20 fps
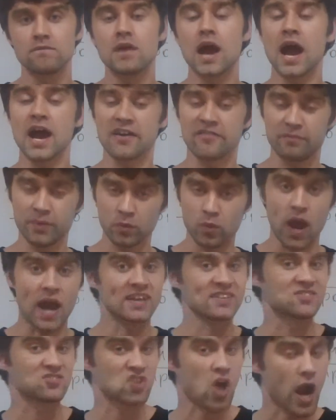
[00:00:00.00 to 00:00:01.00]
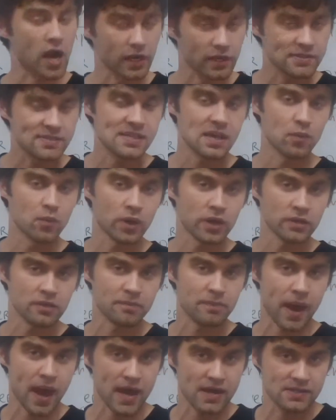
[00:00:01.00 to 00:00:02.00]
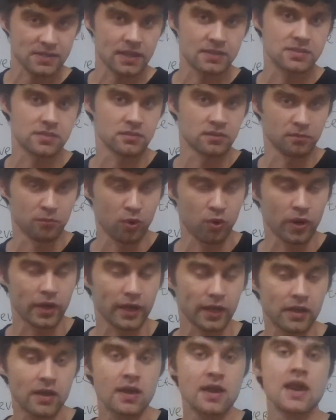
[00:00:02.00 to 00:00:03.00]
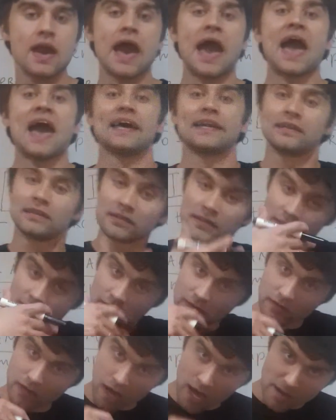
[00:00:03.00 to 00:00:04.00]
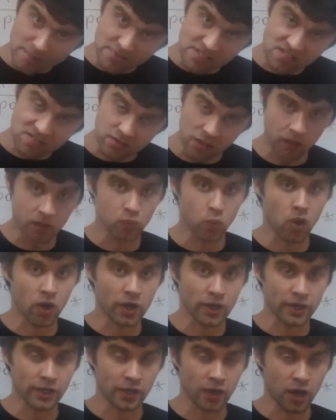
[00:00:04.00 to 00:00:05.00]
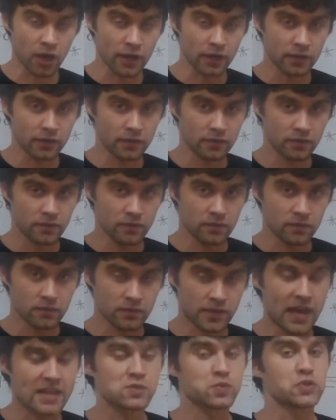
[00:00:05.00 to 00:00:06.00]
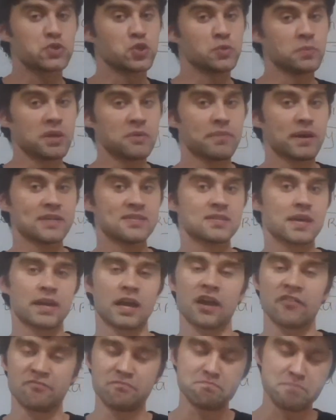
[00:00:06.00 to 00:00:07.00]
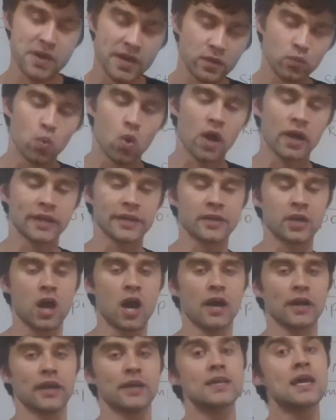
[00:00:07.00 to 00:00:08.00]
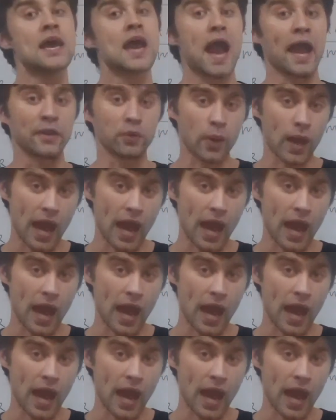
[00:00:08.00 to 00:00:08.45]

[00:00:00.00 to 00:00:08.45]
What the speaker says: I started somewhere in the past, that's in the morning, and I'm still working on it. That's what you mean by saying I've been working on it, and you